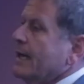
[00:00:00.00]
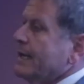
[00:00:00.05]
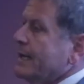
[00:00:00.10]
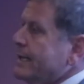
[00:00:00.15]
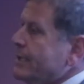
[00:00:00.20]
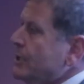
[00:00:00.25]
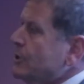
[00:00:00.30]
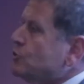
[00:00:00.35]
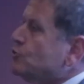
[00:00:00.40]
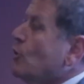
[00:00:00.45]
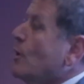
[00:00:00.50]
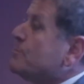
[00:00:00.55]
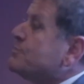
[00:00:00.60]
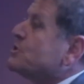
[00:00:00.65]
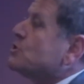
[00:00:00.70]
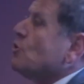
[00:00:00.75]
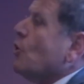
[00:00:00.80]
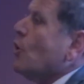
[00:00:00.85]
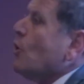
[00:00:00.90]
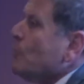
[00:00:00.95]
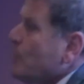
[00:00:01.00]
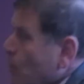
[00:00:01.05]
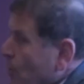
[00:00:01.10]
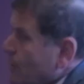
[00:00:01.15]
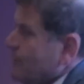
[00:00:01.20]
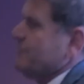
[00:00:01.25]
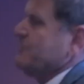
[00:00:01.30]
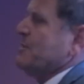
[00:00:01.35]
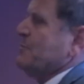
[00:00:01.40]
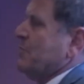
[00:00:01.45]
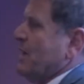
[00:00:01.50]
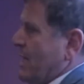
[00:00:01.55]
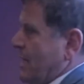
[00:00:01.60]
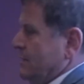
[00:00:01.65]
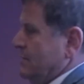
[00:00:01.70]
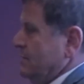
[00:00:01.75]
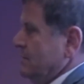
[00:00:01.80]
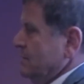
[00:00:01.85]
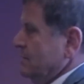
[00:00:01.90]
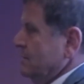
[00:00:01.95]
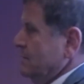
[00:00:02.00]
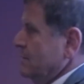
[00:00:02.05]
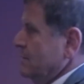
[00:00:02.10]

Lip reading: needed to absorb all of the blood,